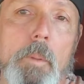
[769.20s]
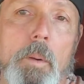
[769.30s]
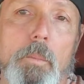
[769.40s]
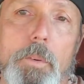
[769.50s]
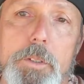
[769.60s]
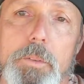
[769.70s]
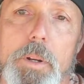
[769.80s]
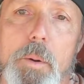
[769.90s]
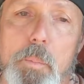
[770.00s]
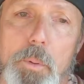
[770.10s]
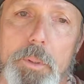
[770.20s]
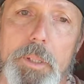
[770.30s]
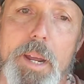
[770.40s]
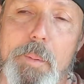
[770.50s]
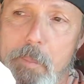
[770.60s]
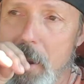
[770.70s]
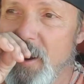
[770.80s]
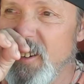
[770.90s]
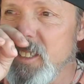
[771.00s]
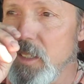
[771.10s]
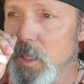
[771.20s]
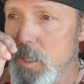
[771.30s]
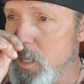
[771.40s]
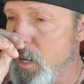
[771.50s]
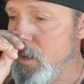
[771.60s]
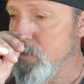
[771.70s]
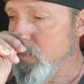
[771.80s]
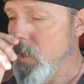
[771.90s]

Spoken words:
refrigerator pulling down my batteries all the time,